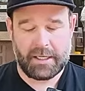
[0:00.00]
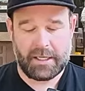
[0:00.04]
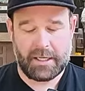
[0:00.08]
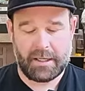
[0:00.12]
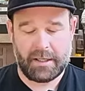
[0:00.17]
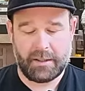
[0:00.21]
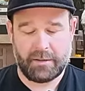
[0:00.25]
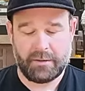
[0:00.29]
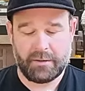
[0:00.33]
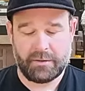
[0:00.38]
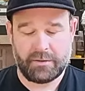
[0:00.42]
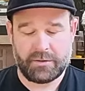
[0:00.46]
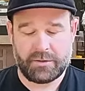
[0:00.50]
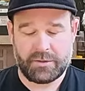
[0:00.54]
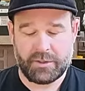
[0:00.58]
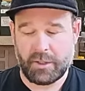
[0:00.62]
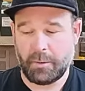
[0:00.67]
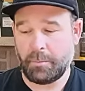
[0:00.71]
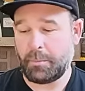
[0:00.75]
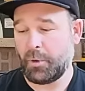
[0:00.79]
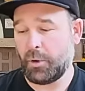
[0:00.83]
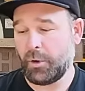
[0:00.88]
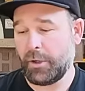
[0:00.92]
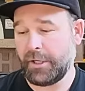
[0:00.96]
and to
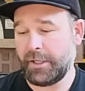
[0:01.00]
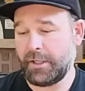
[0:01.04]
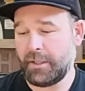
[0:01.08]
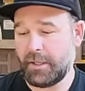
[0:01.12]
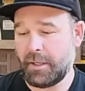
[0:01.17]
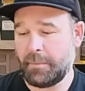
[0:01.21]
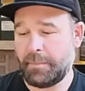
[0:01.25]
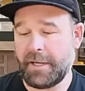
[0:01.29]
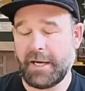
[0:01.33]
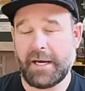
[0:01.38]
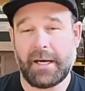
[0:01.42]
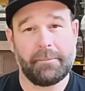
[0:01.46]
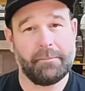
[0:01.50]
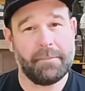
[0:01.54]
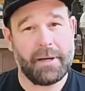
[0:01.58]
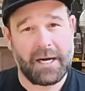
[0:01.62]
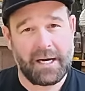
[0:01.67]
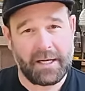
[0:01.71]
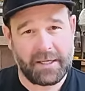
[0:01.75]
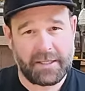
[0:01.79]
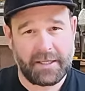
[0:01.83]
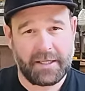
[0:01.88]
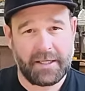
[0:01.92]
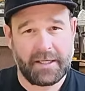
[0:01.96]
the point about
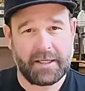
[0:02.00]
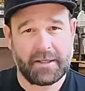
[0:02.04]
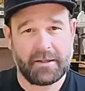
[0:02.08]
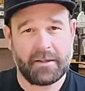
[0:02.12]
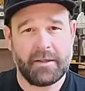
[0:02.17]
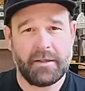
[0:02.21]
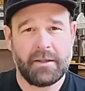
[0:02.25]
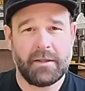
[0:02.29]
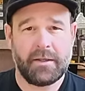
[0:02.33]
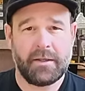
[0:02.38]
marketing.